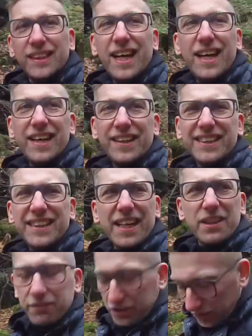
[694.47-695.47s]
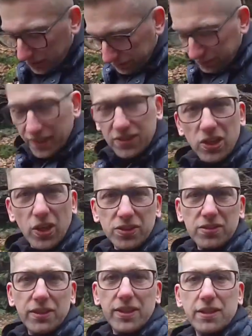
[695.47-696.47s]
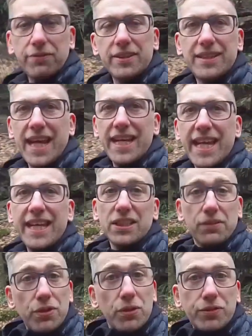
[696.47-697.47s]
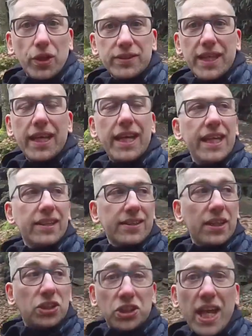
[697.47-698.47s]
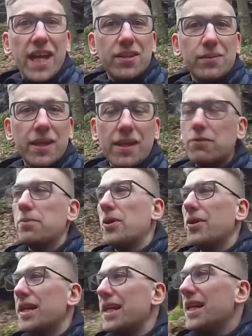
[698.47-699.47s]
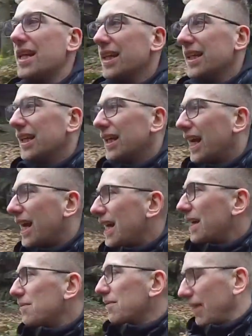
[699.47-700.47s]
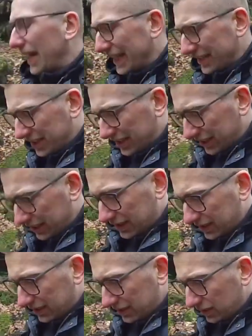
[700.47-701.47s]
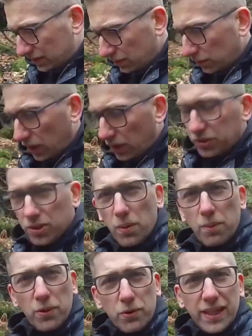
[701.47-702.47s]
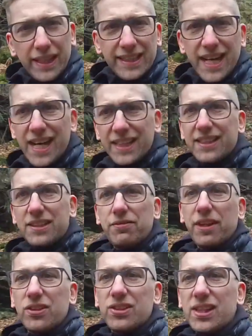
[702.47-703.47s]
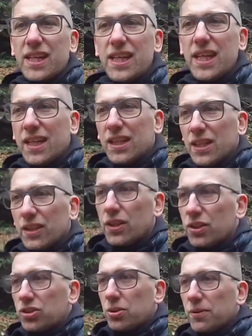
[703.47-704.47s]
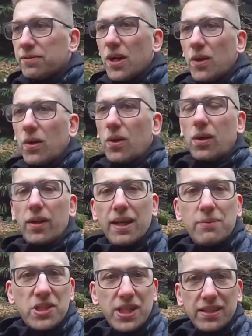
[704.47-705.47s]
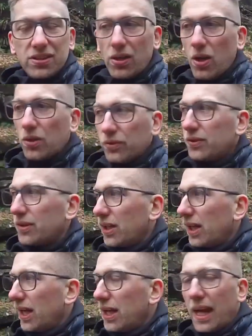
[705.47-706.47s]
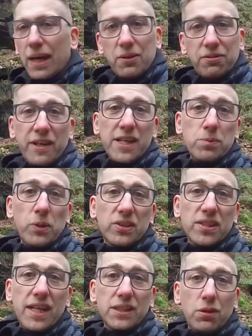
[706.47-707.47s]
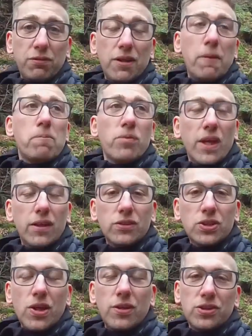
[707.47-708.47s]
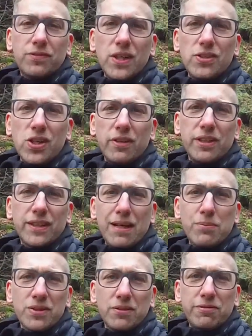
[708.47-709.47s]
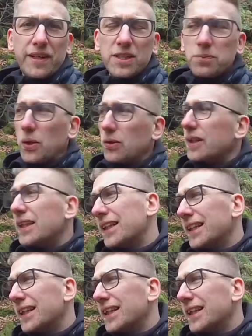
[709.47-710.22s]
this kind of photography. There's lots of other different techniques. If you've got techniques, then share them with everybody. And what also would be really nice is if I could see some of your images on our Facebook site. So if you search for Jovial Campers on Facebook,